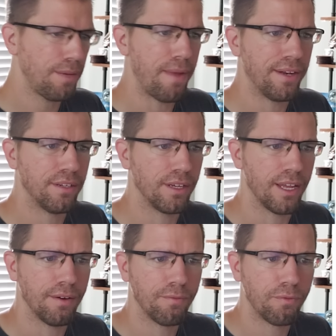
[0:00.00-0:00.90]
Manta
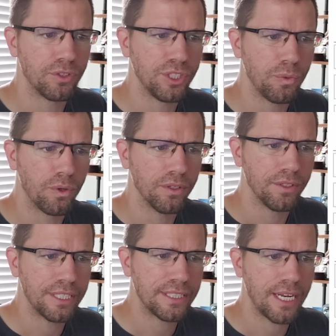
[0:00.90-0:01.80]
again for
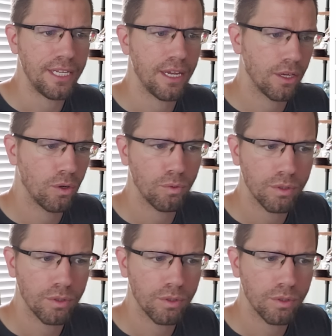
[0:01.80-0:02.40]
SeaWorld San Diego.